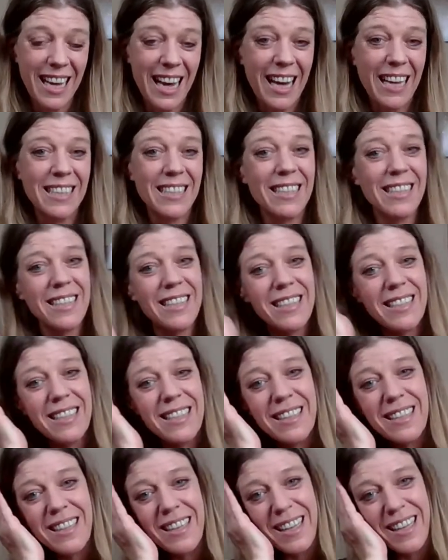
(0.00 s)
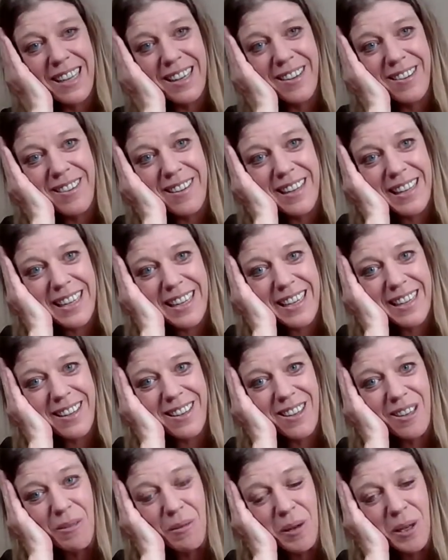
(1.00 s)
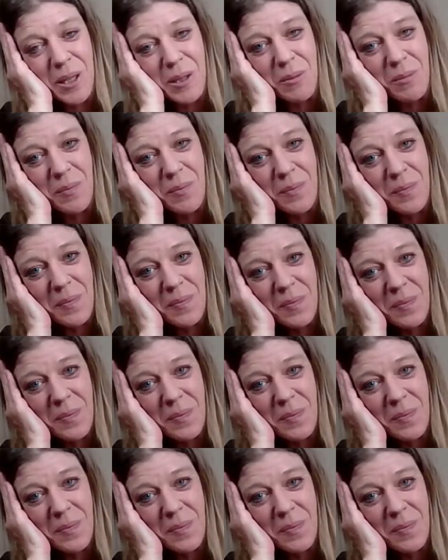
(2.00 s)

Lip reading: Yes. Like you're laying on one.